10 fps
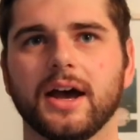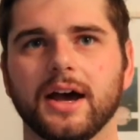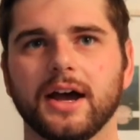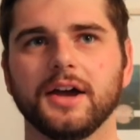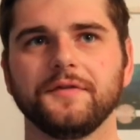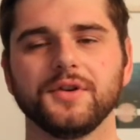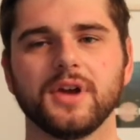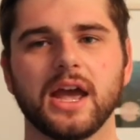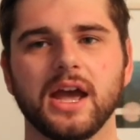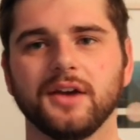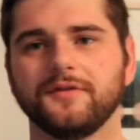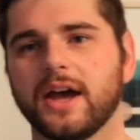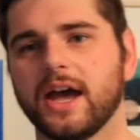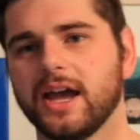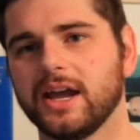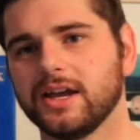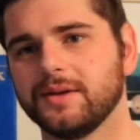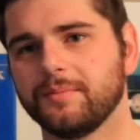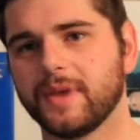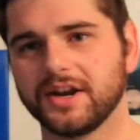if you have
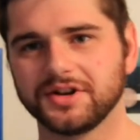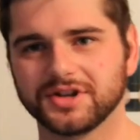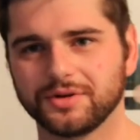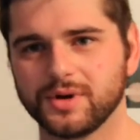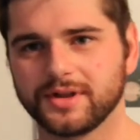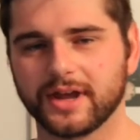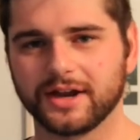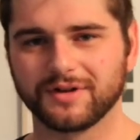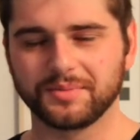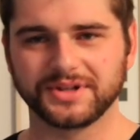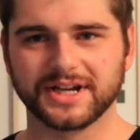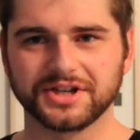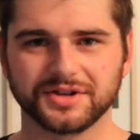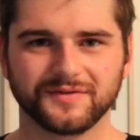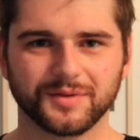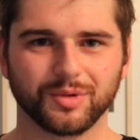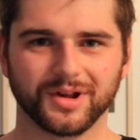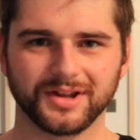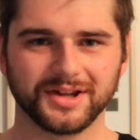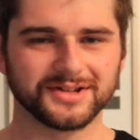a manager with a reputation for
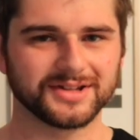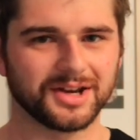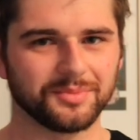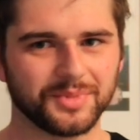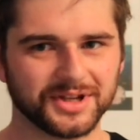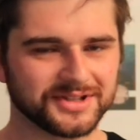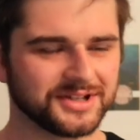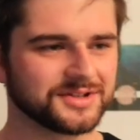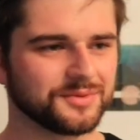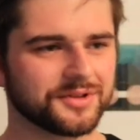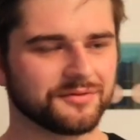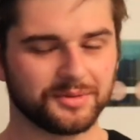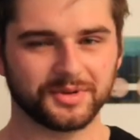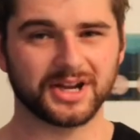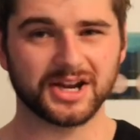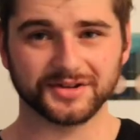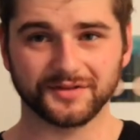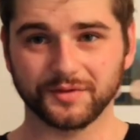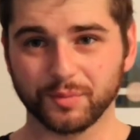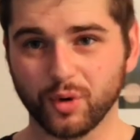brilliance and a business with a
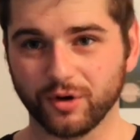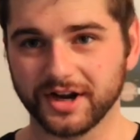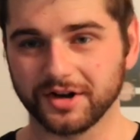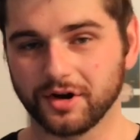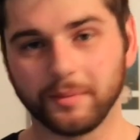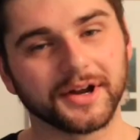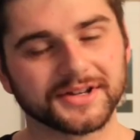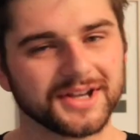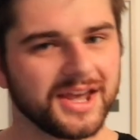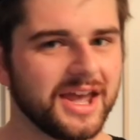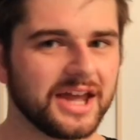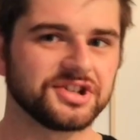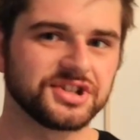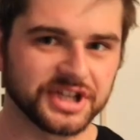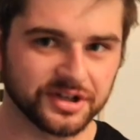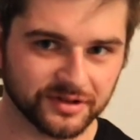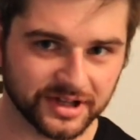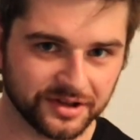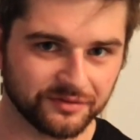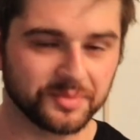reputation for poor economics, it's
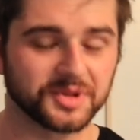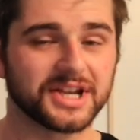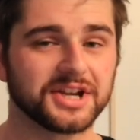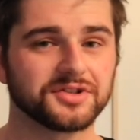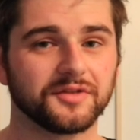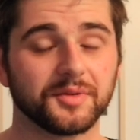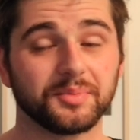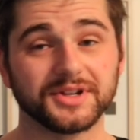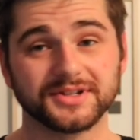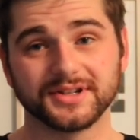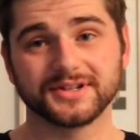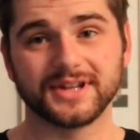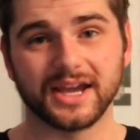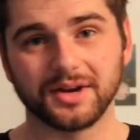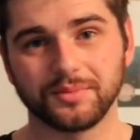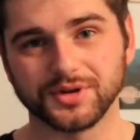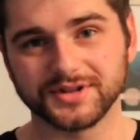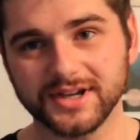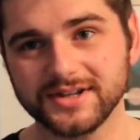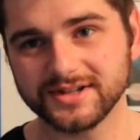generally the reputation of the business that
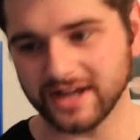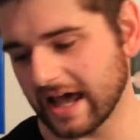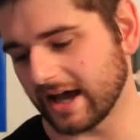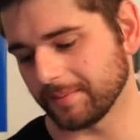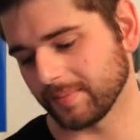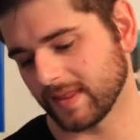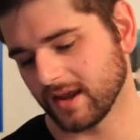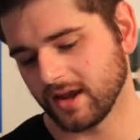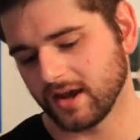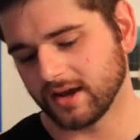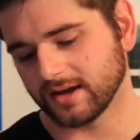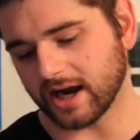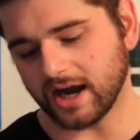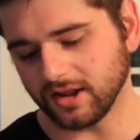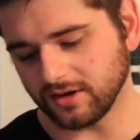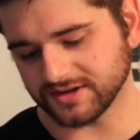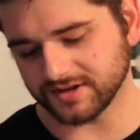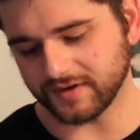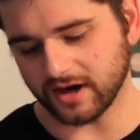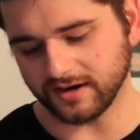persists. Carlos
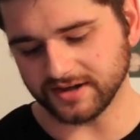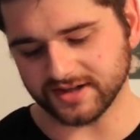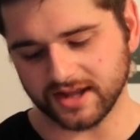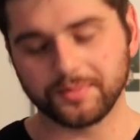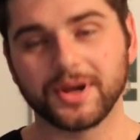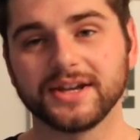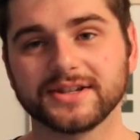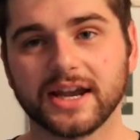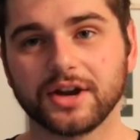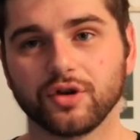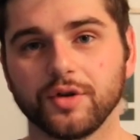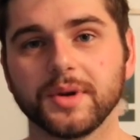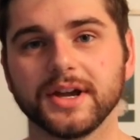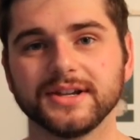Tavares and the PSA Group